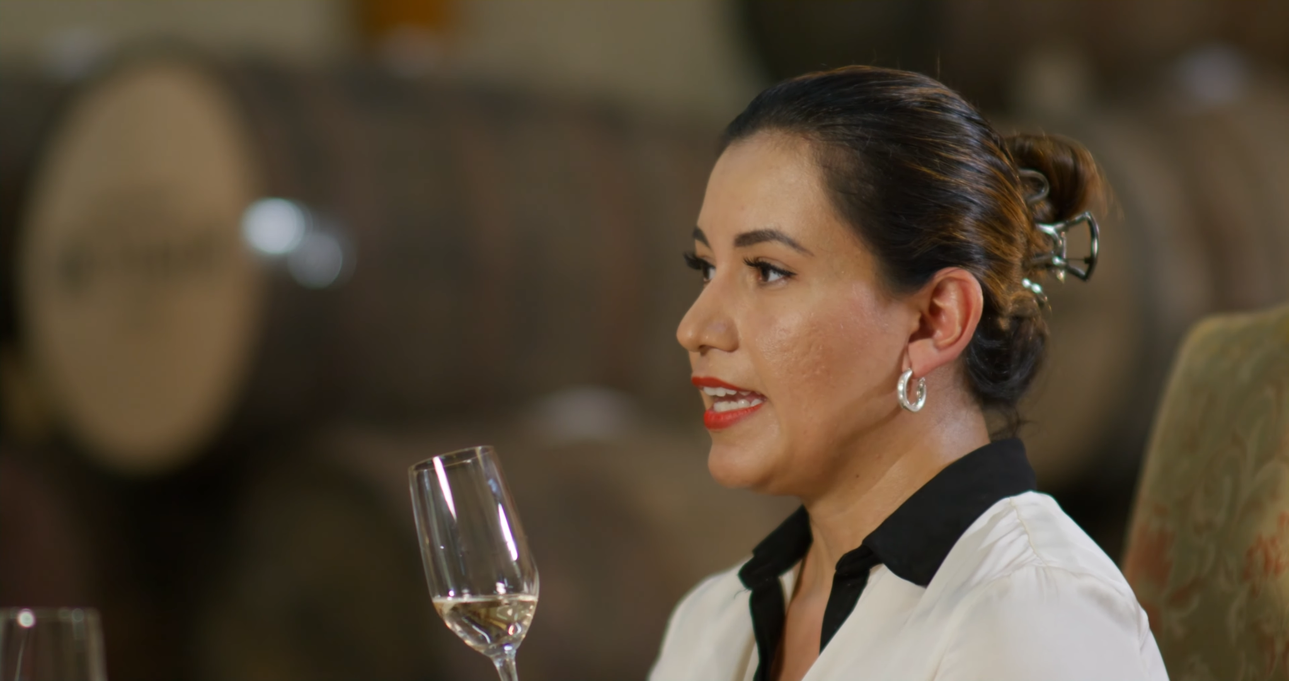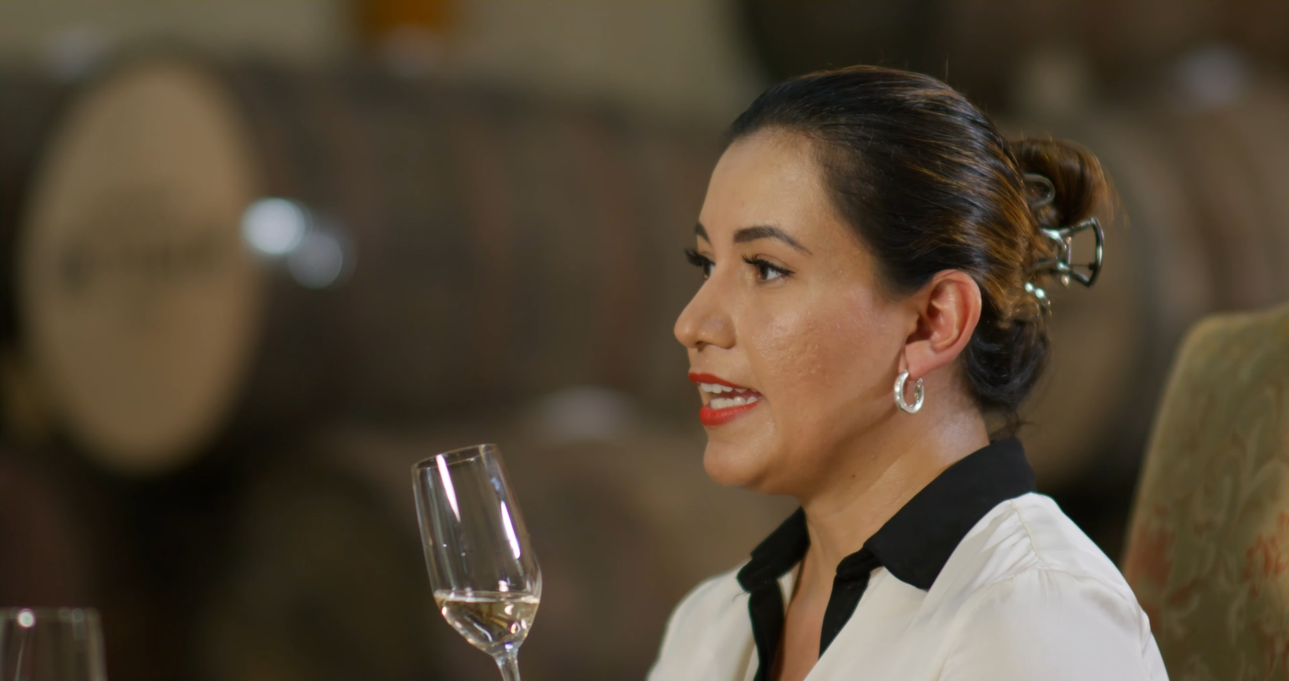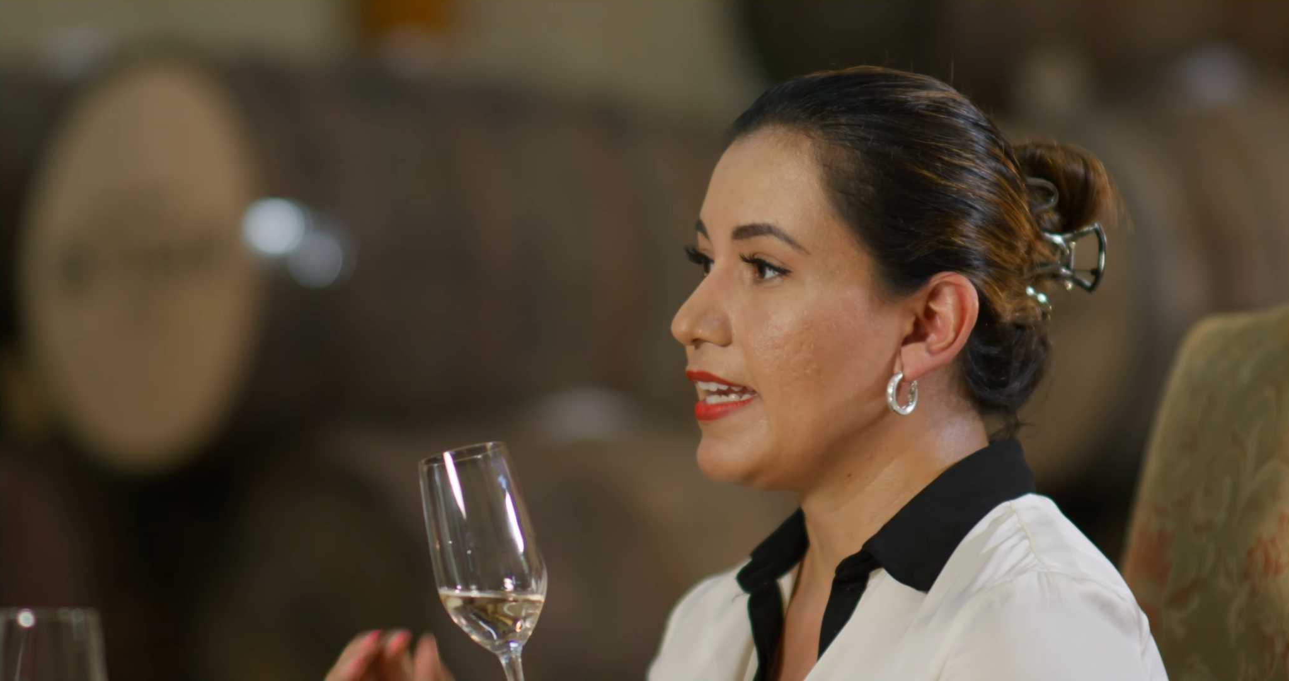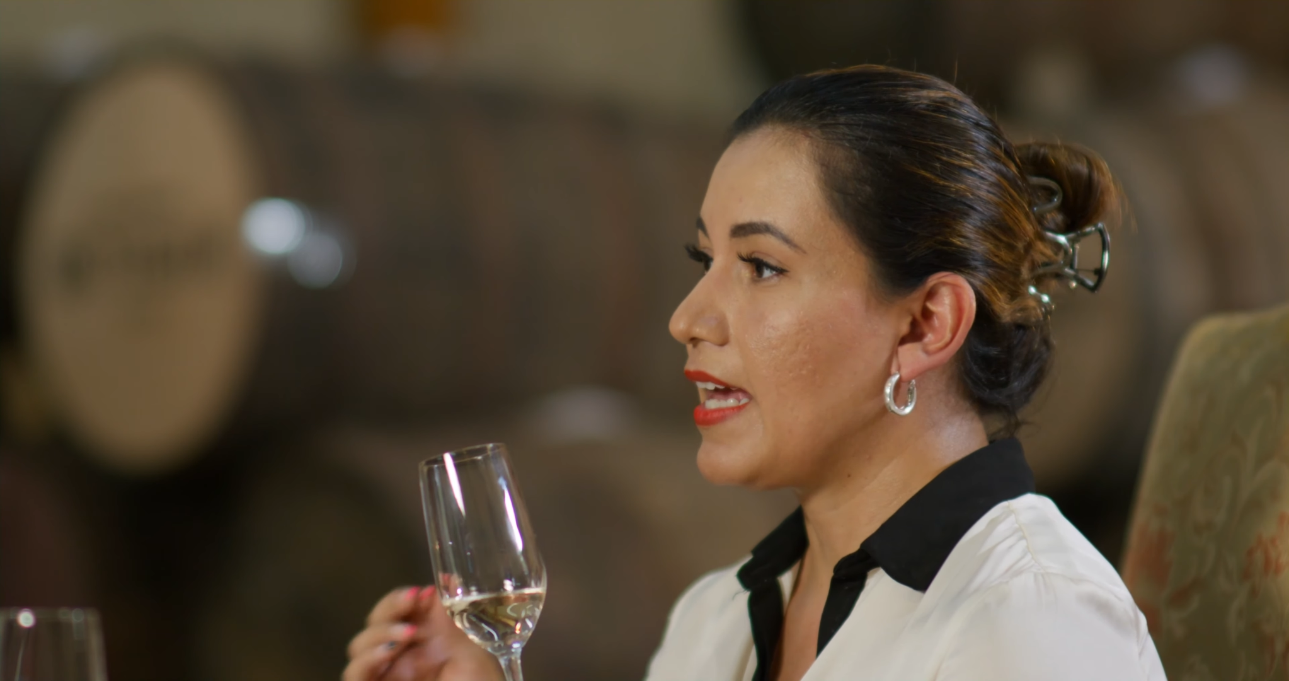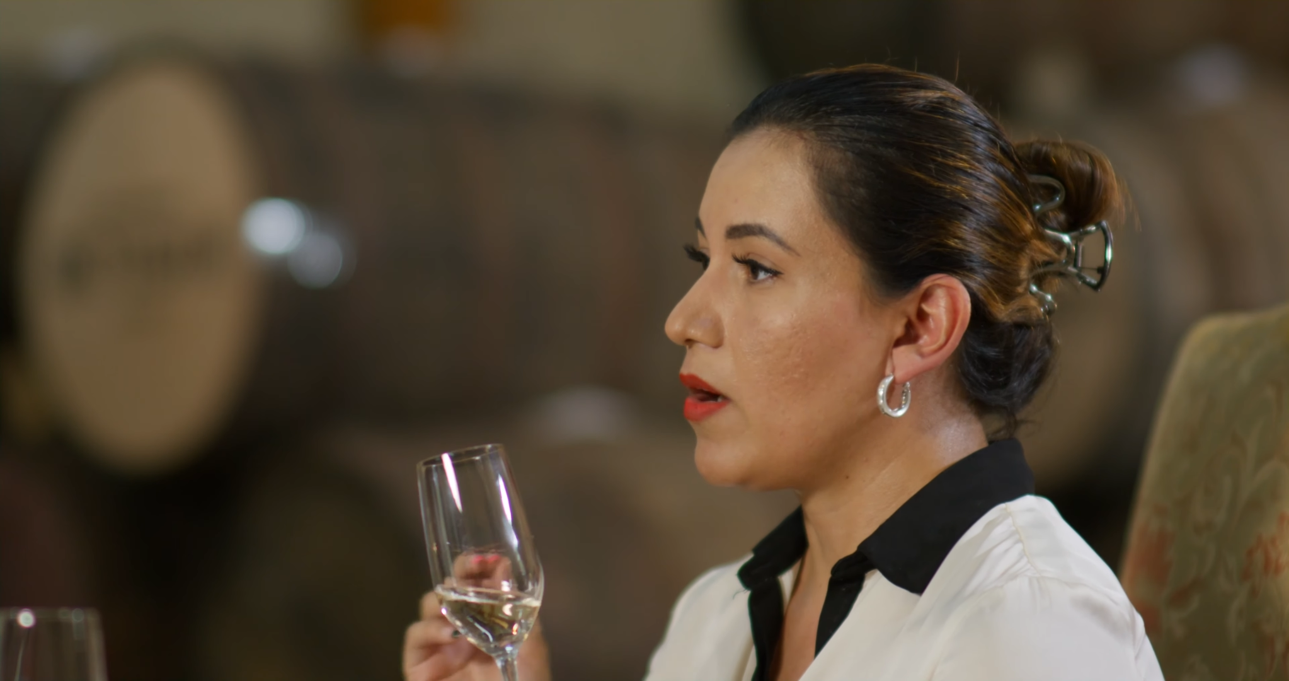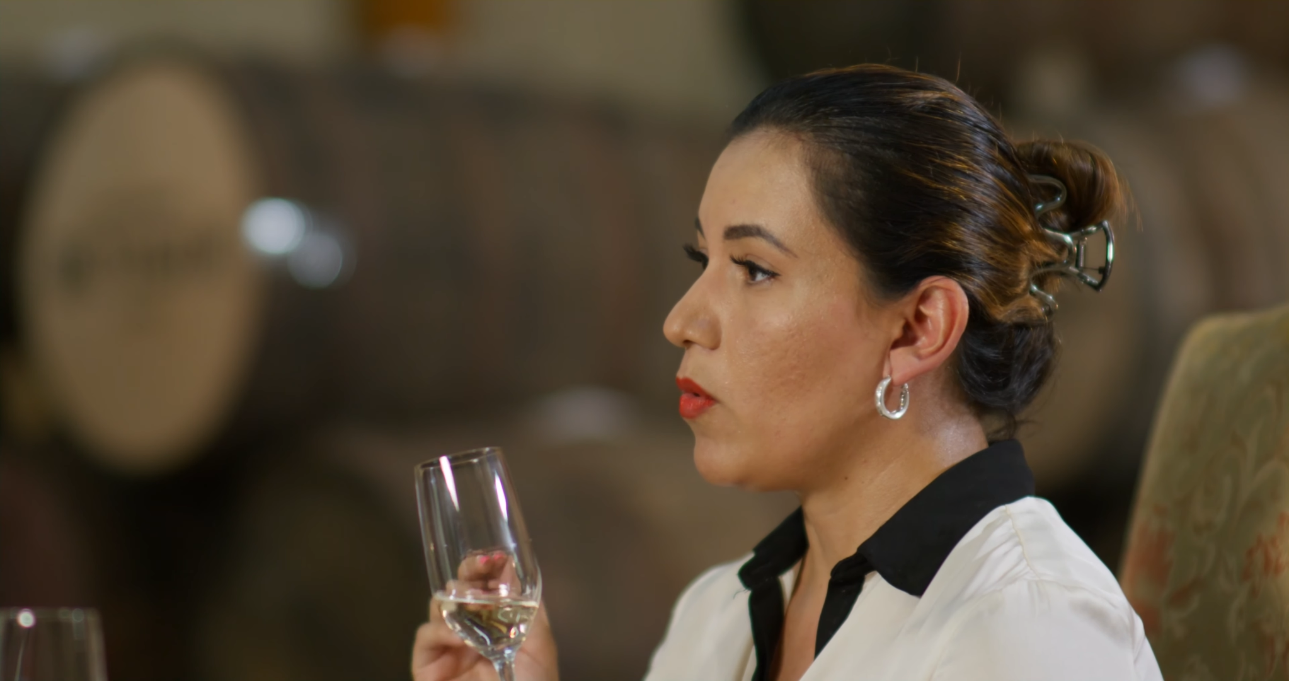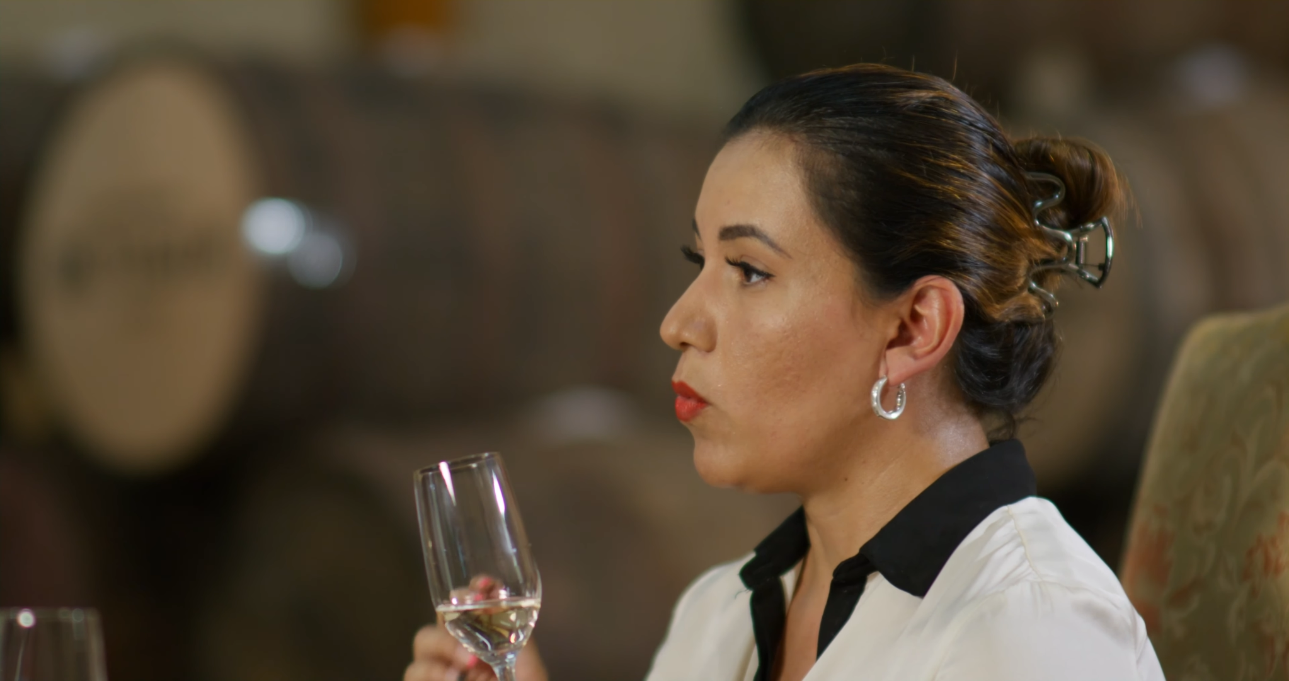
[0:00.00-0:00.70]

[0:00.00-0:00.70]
in a